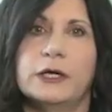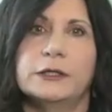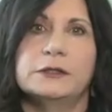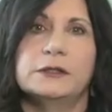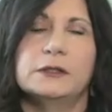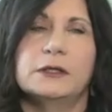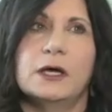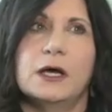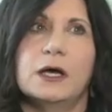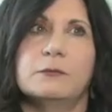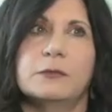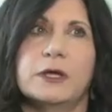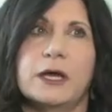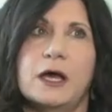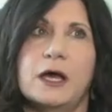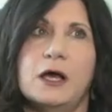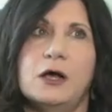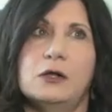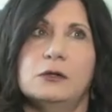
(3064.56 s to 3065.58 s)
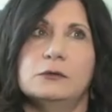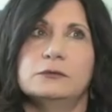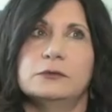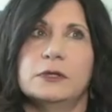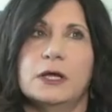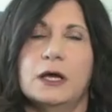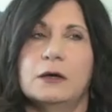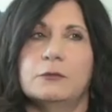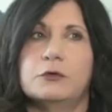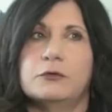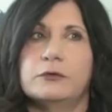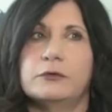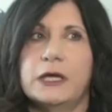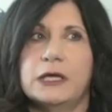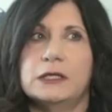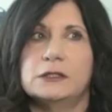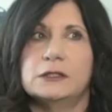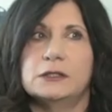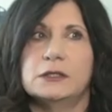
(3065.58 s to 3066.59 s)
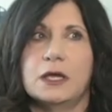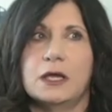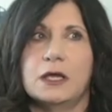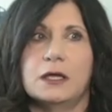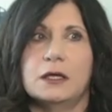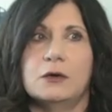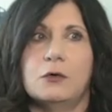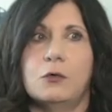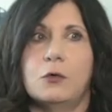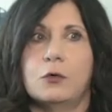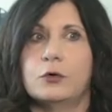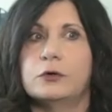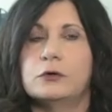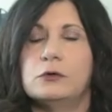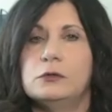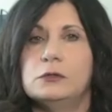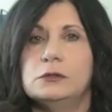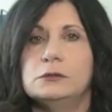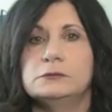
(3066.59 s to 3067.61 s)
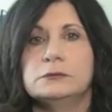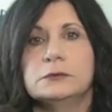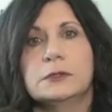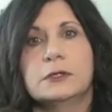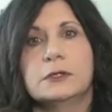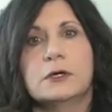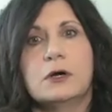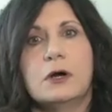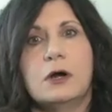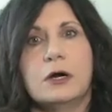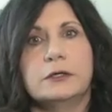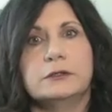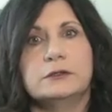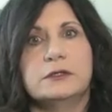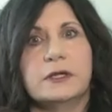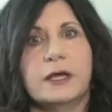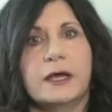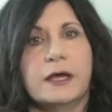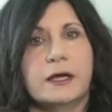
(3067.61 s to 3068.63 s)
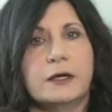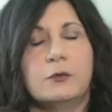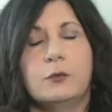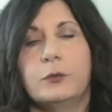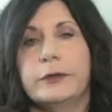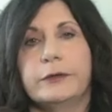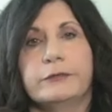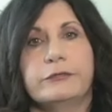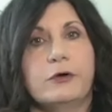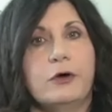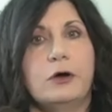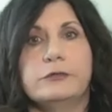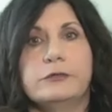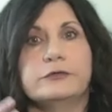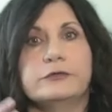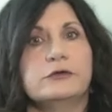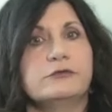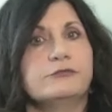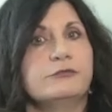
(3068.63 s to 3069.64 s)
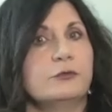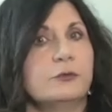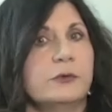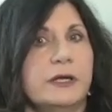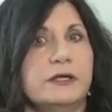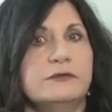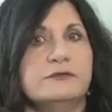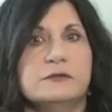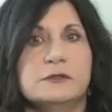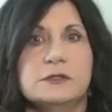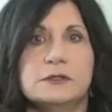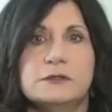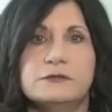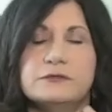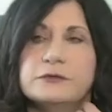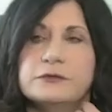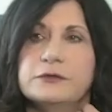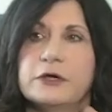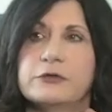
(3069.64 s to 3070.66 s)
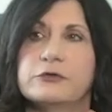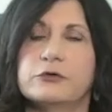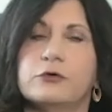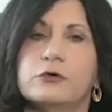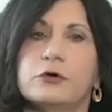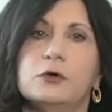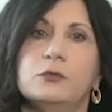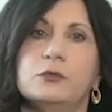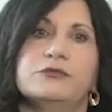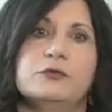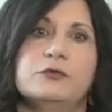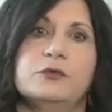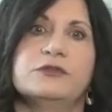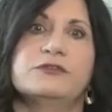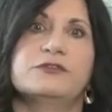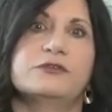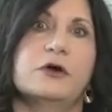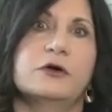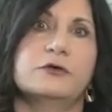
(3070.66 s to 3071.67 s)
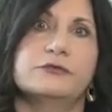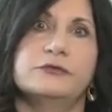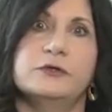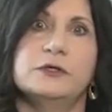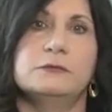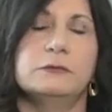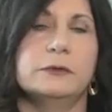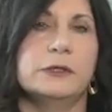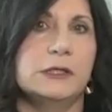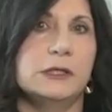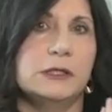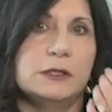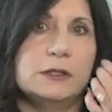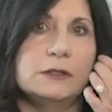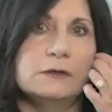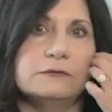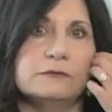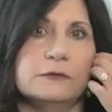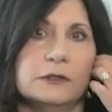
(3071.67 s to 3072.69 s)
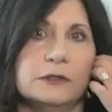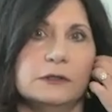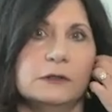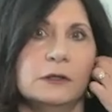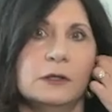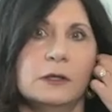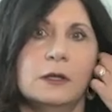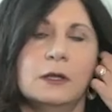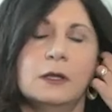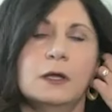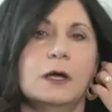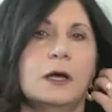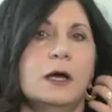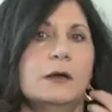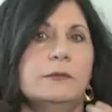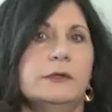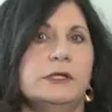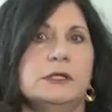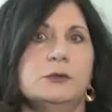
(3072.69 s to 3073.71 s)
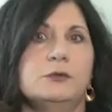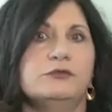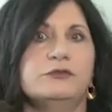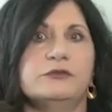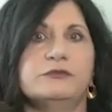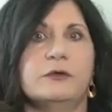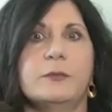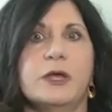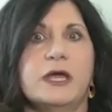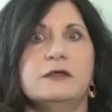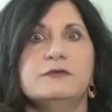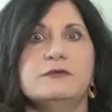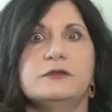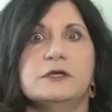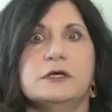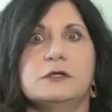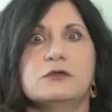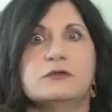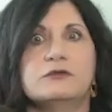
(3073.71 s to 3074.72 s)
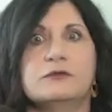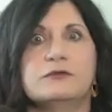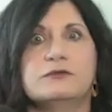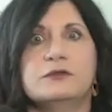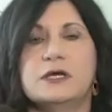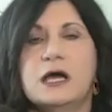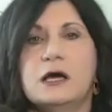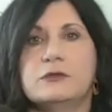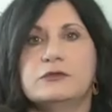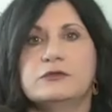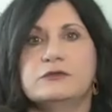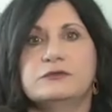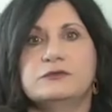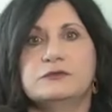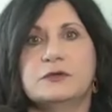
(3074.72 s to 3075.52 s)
One gal created a oracle card deck with all the different races. Another girl was doing starseed readings. And I mean, it was just amazing just to see how